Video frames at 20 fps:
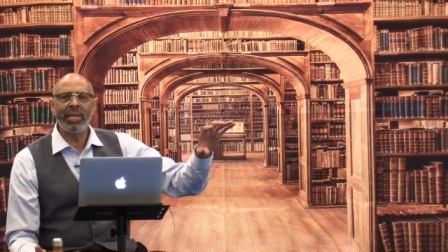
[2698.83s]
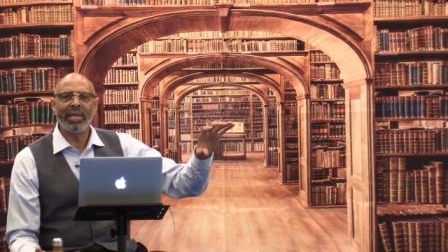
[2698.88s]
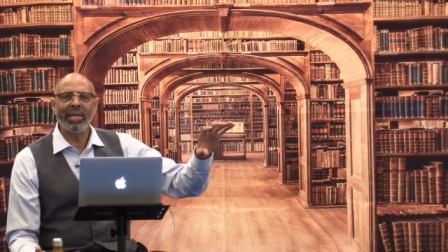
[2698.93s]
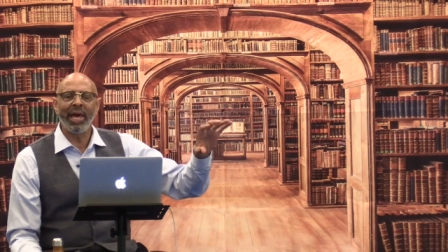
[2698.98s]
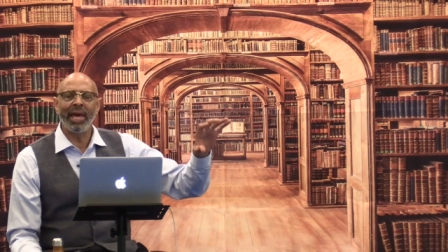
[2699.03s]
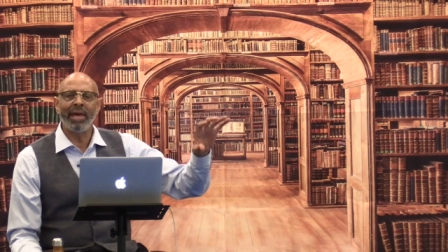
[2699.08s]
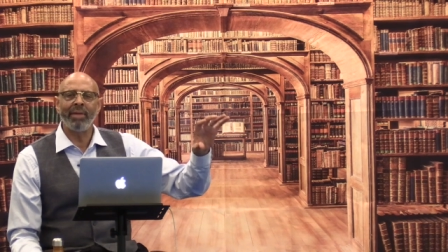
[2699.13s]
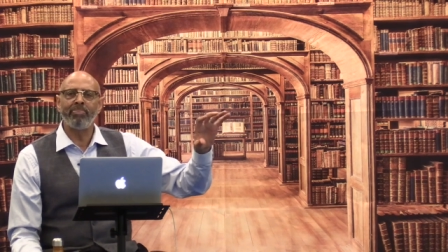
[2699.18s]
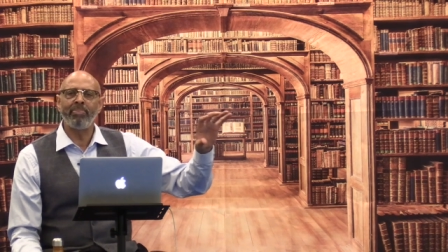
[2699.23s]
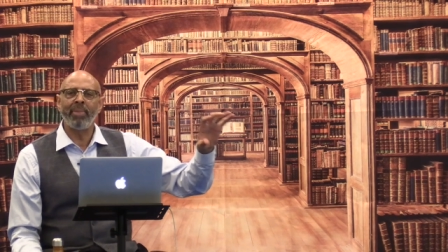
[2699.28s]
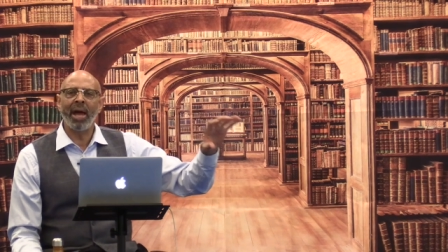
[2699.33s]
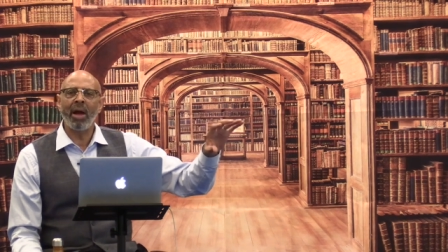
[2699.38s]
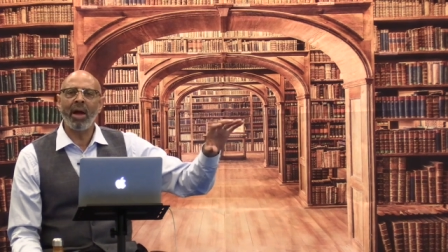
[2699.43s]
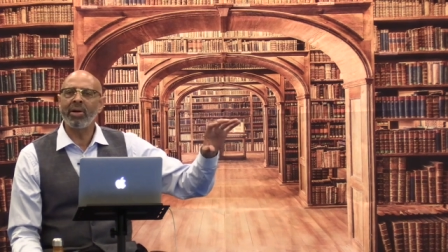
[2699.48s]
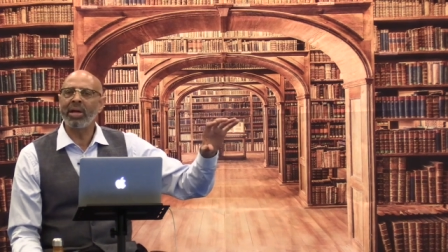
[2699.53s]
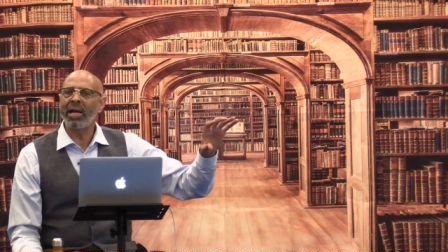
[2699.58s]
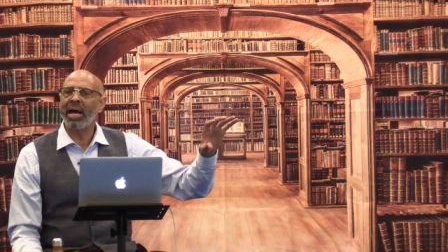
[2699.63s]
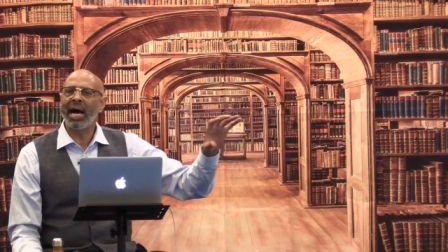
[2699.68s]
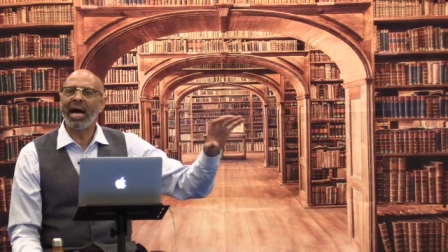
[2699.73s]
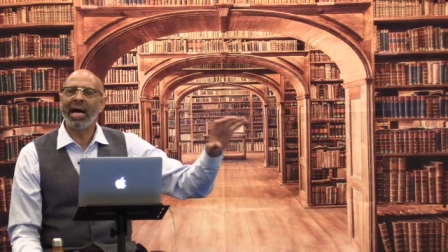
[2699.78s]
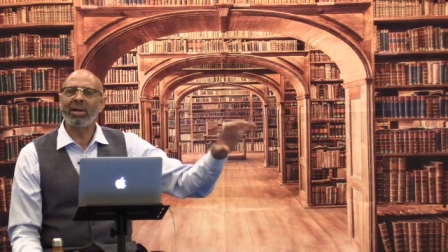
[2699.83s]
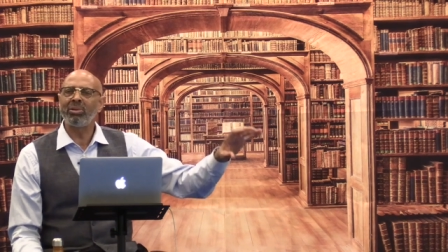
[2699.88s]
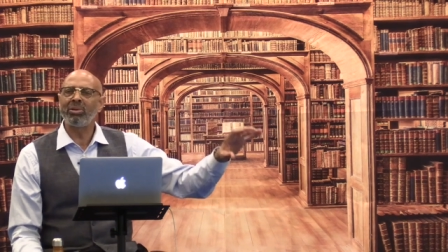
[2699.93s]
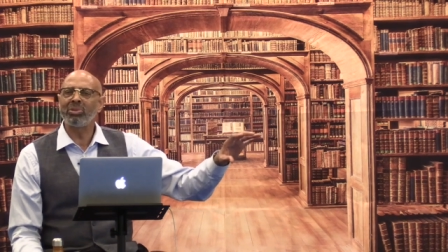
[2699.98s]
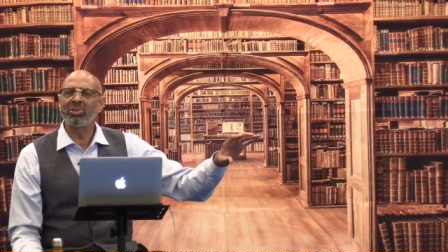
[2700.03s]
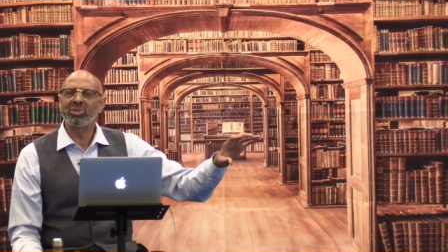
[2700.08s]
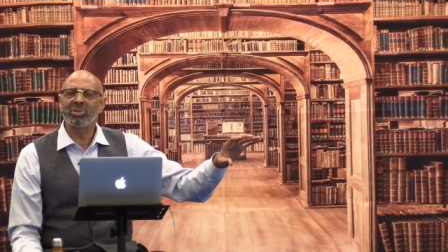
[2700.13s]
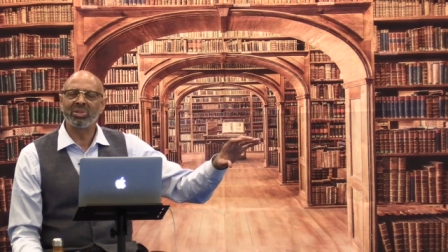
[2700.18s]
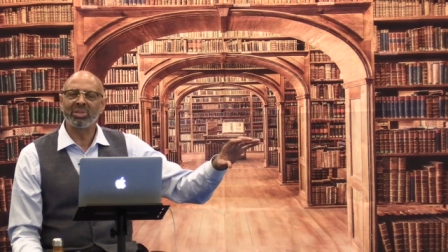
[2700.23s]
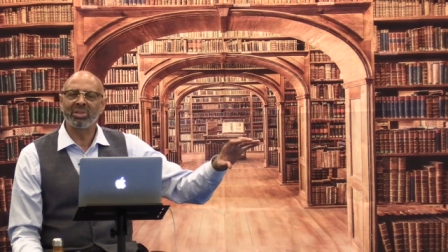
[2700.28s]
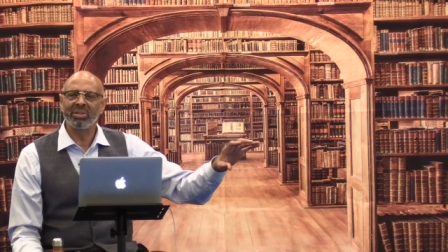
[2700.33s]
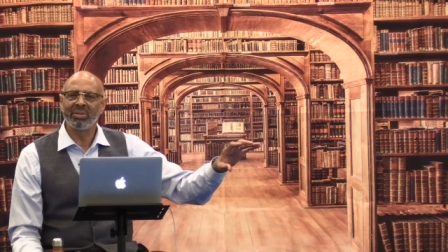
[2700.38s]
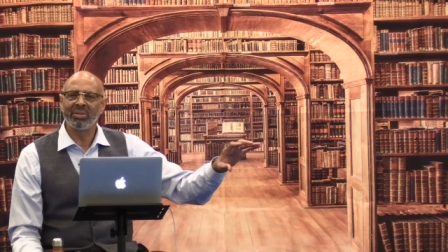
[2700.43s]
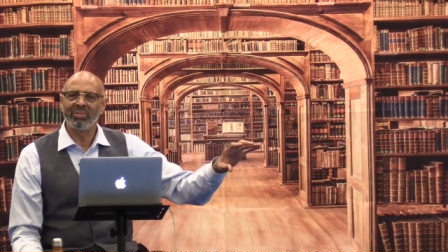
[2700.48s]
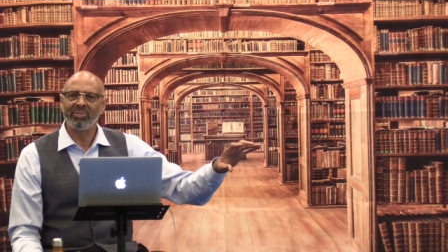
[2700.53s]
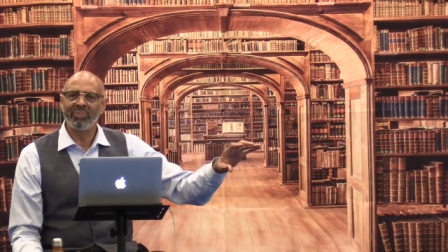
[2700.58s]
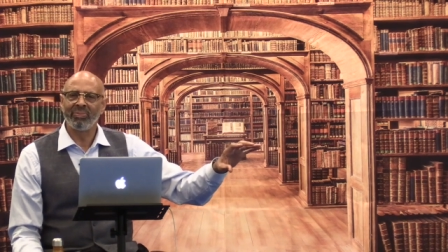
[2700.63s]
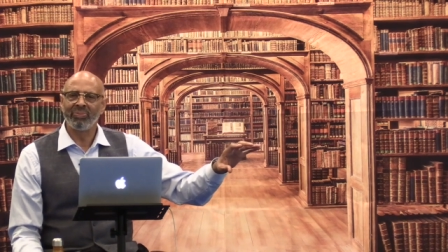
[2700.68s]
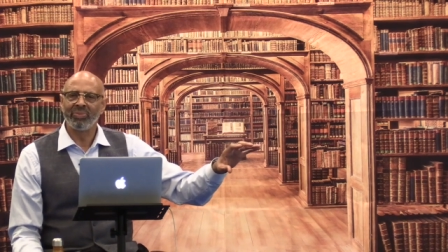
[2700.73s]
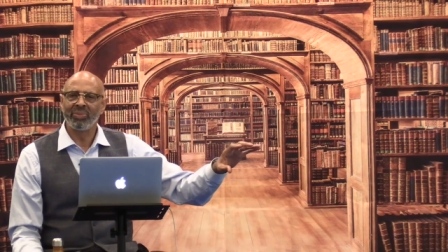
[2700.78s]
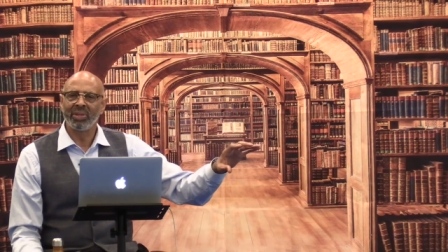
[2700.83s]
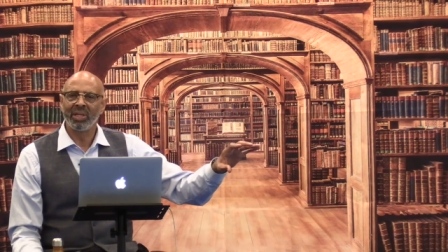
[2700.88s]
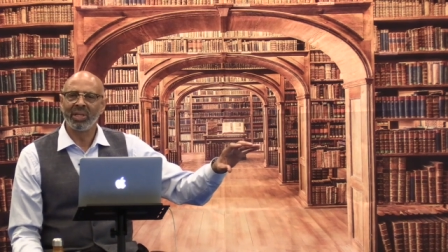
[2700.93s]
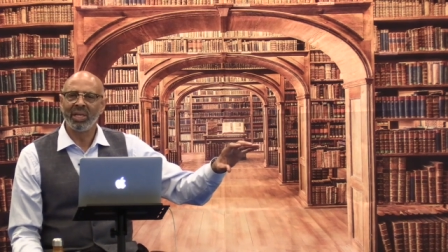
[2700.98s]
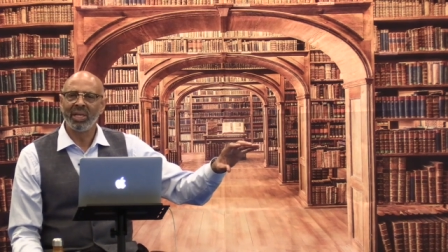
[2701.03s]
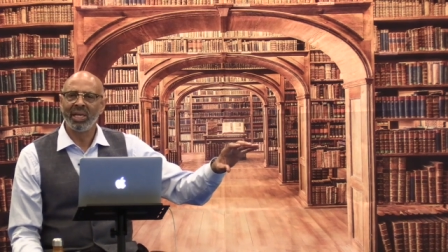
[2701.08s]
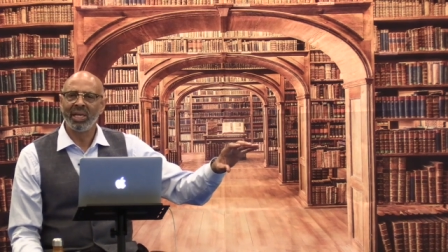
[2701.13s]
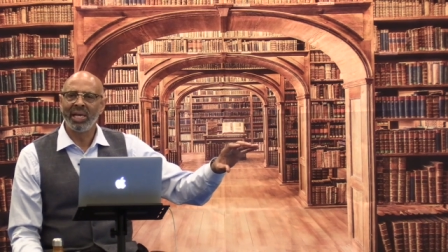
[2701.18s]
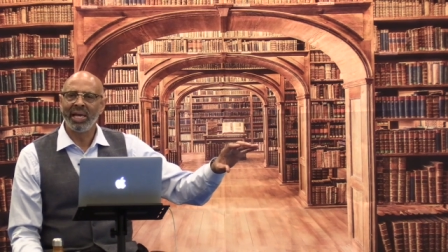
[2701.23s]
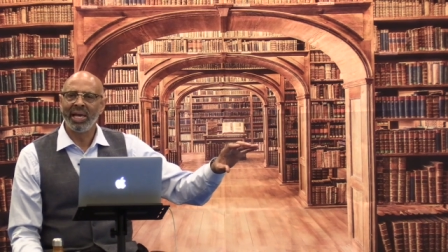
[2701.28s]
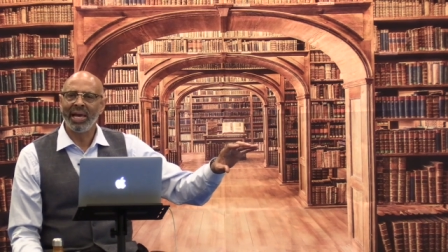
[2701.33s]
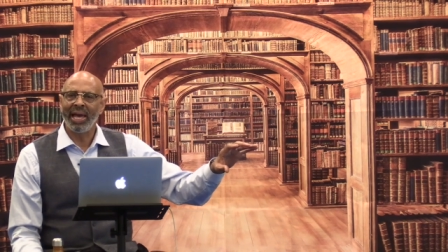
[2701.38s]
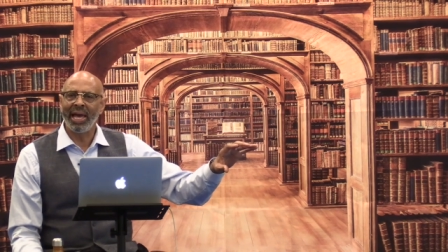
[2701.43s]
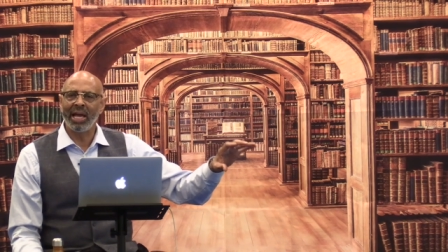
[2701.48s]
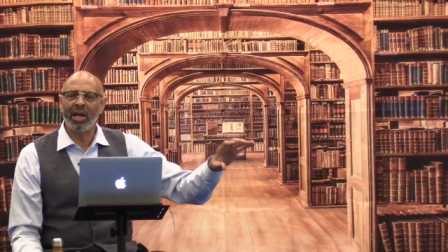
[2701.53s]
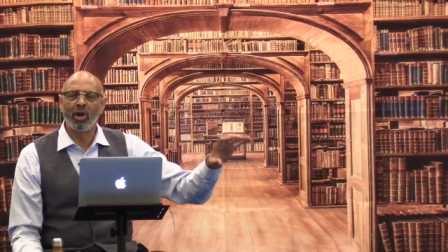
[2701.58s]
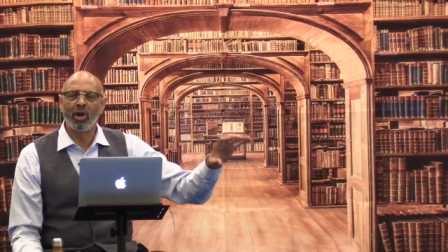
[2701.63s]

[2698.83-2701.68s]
and marry idols? And go